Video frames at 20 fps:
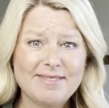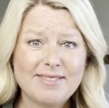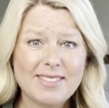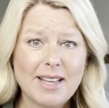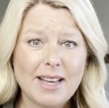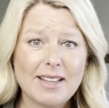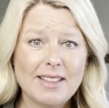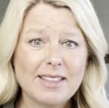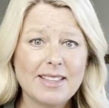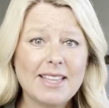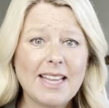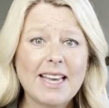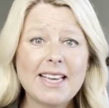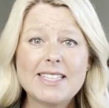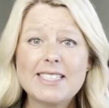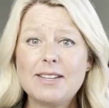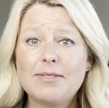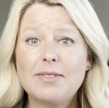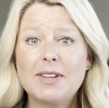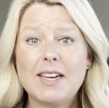That
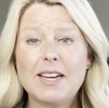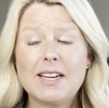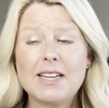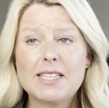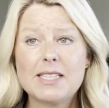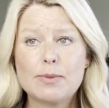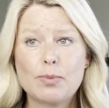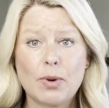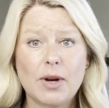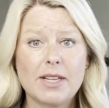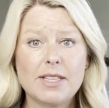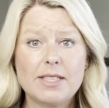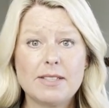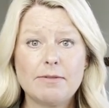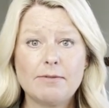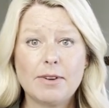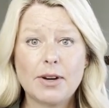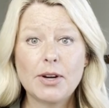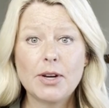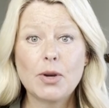negativity spreads
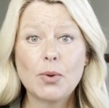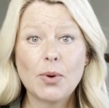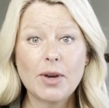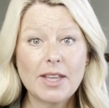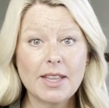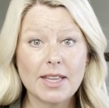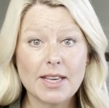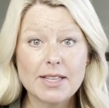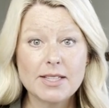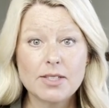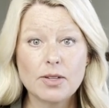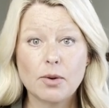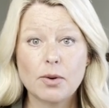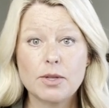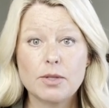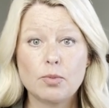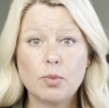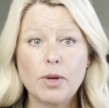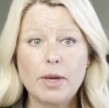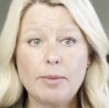very quickly. So
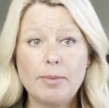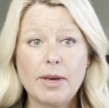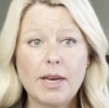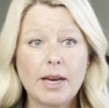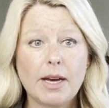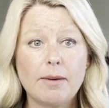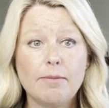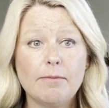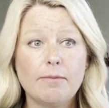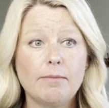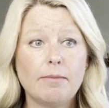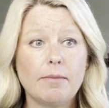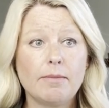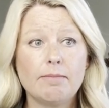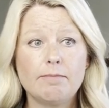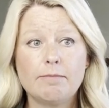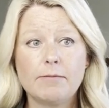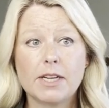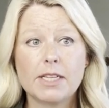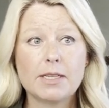as we become
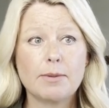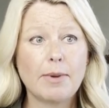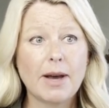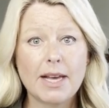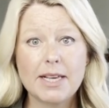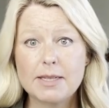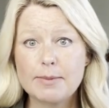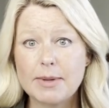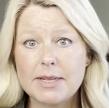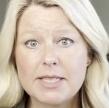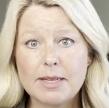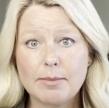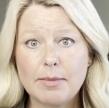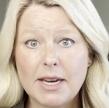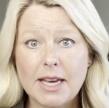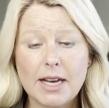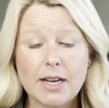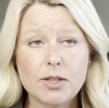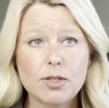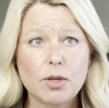victimized by somebody
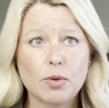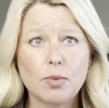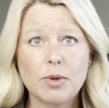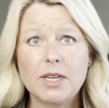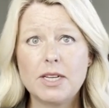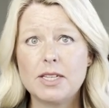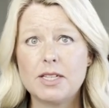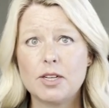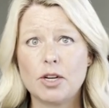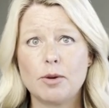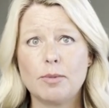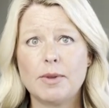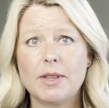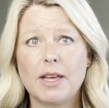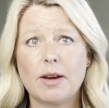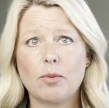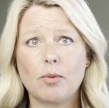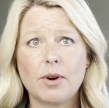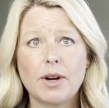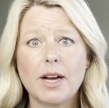else, or we determine
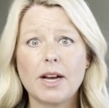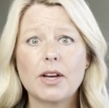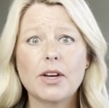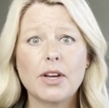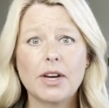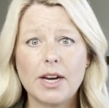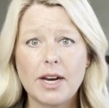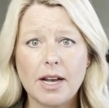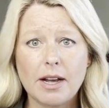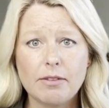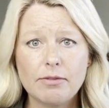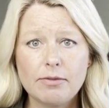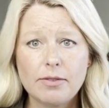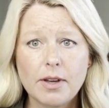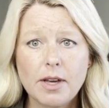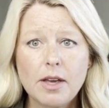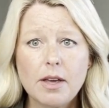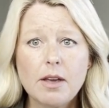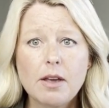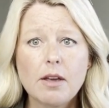that we're not good enough,
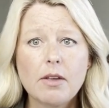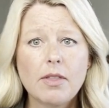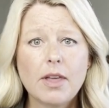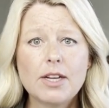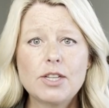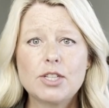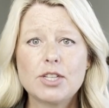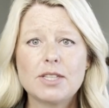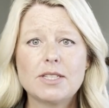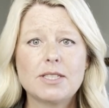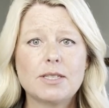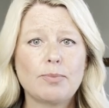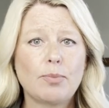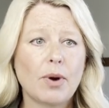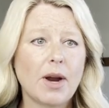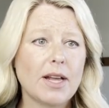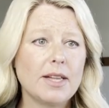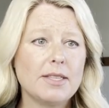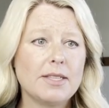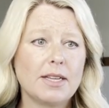that just
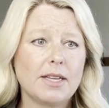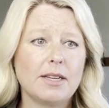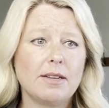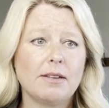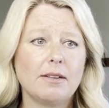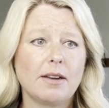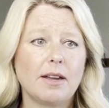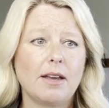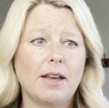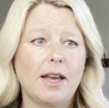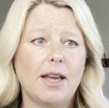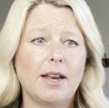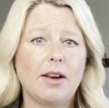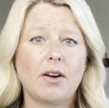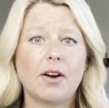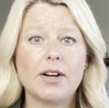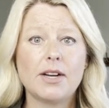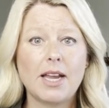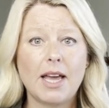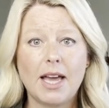spreads and
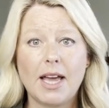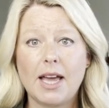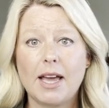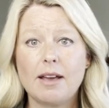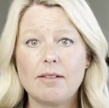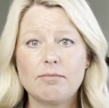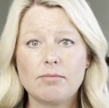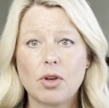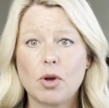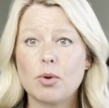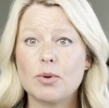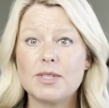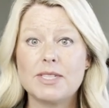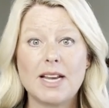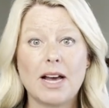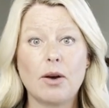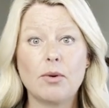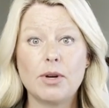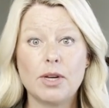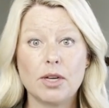our day goes
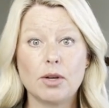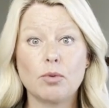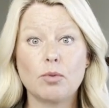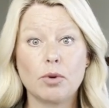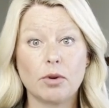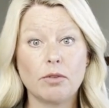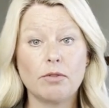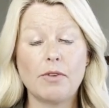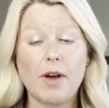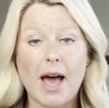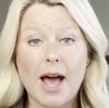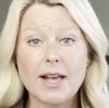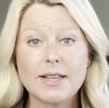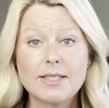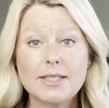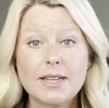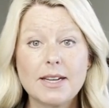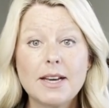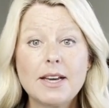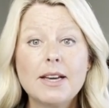downhill real fast.